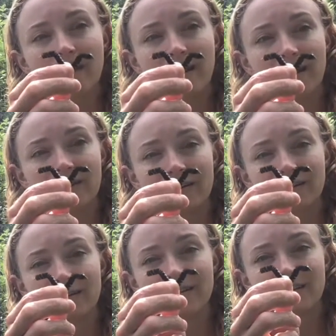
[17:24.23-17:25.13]
add
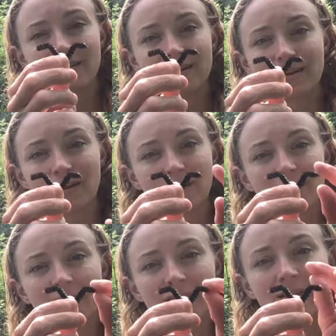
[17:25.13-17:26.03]
little
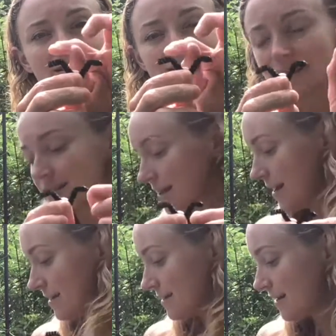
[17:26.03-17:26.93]
kinks into the
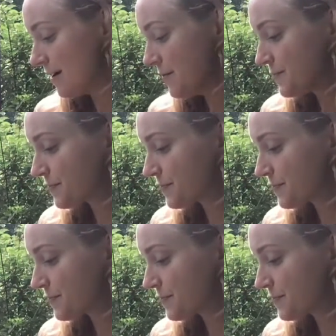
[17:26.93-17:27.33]
end there.